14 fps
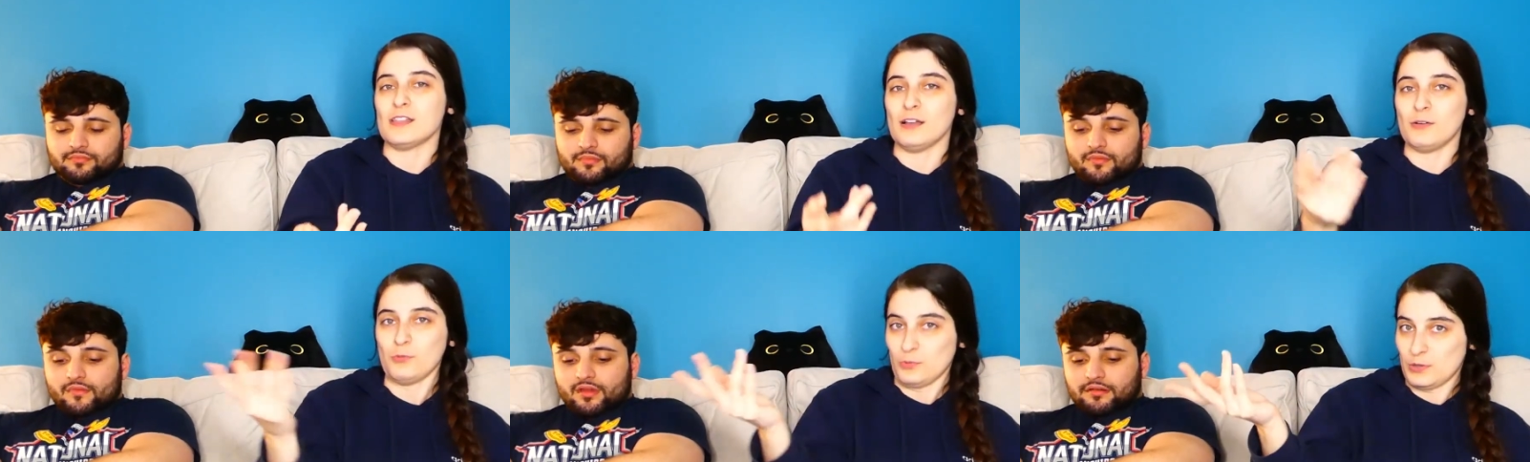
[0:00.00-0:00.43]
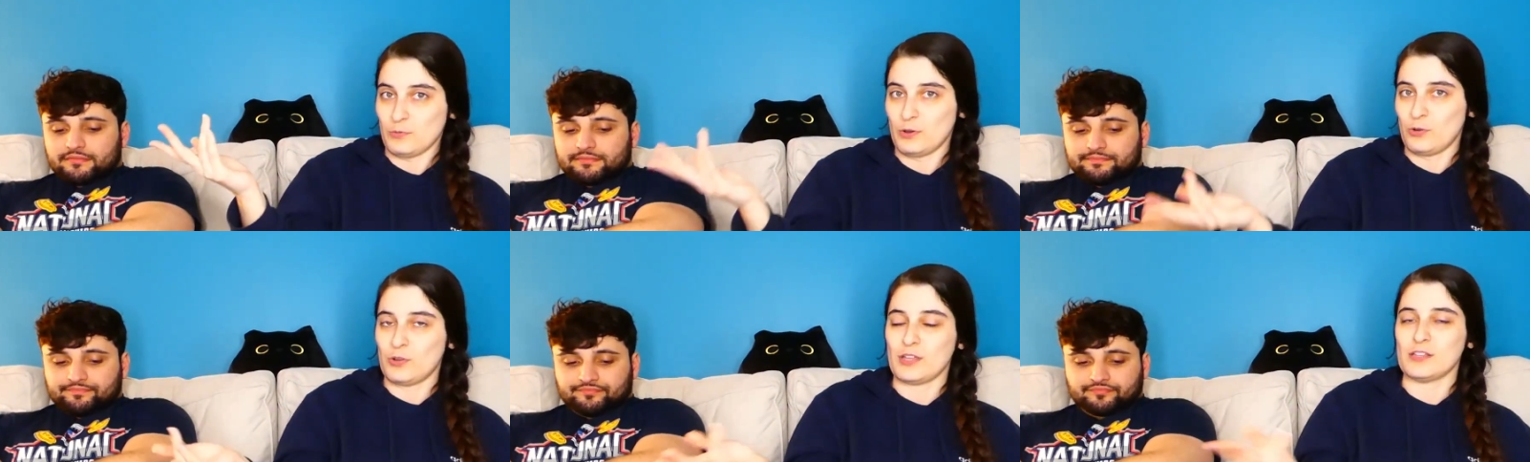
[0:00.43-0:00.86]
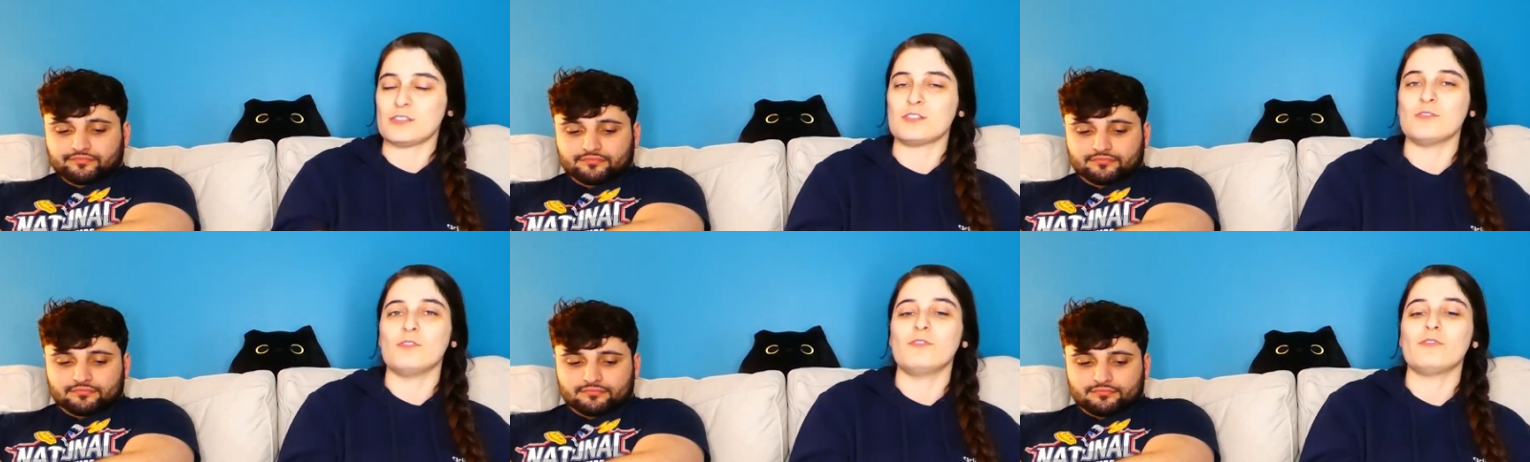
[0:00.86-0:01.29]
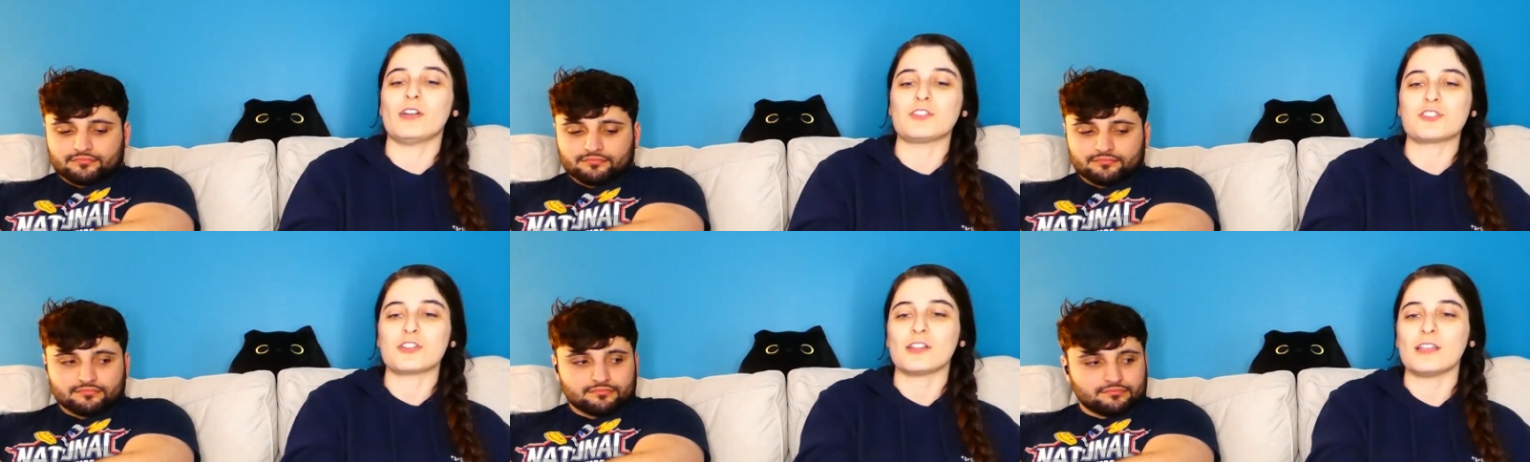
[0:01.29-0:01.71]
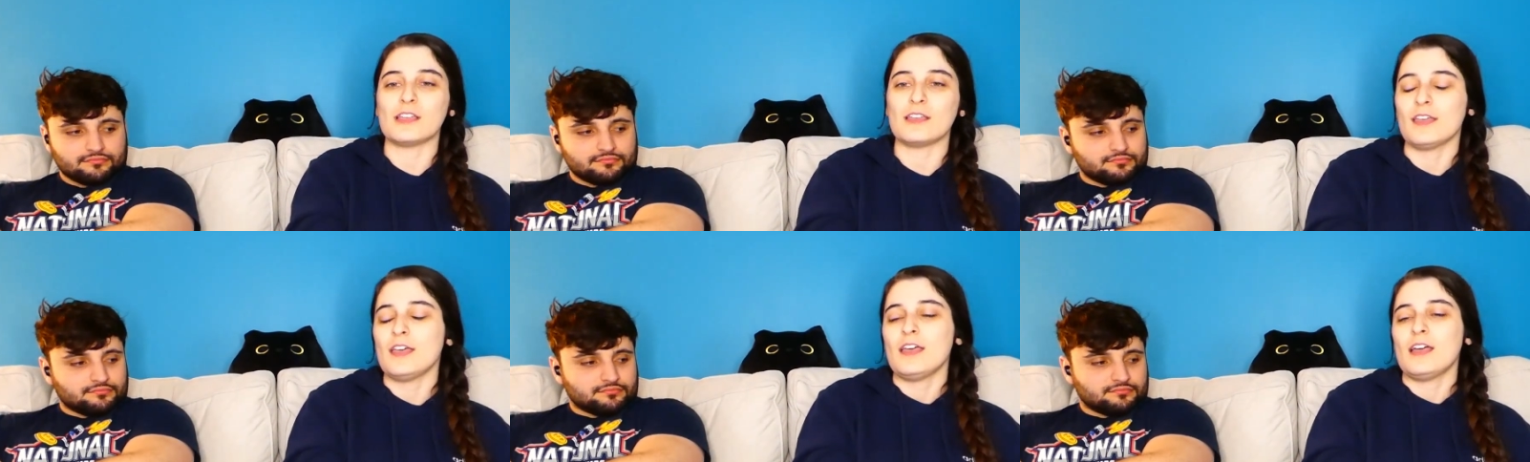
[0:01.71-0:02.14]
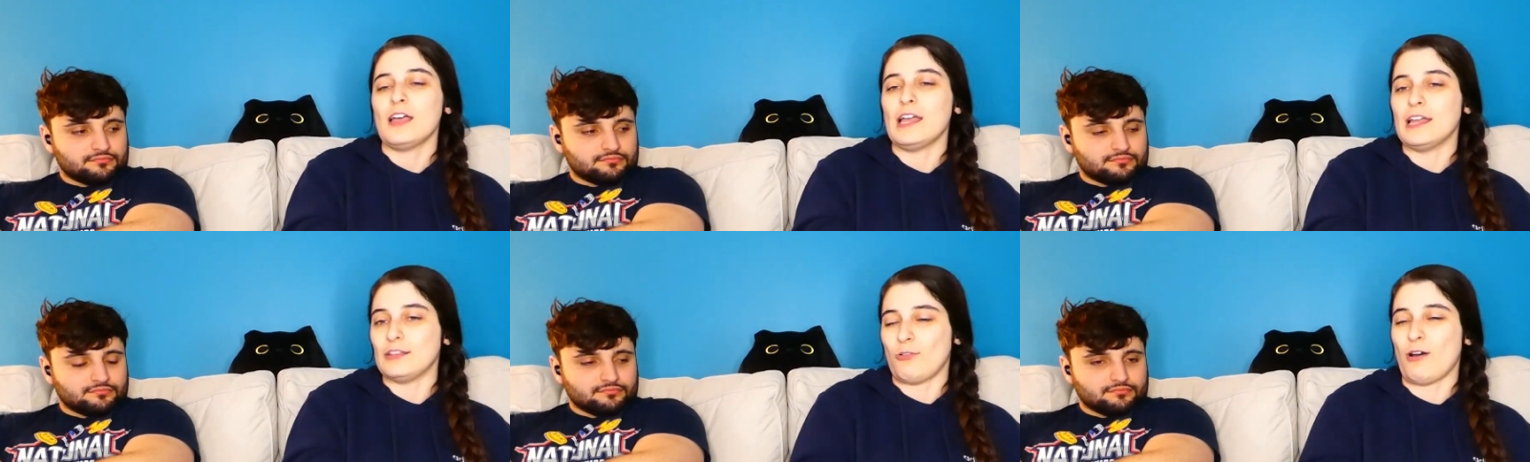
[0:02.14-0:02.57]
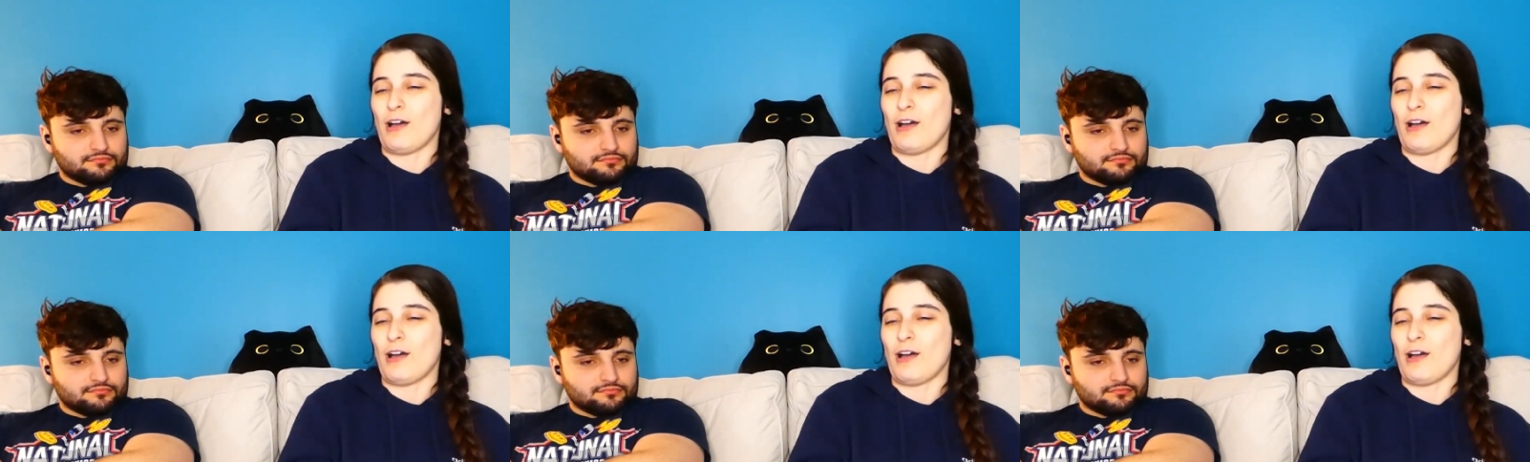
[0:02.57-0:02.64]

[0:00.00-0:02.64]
Speaker 1: that we will get to eventually, and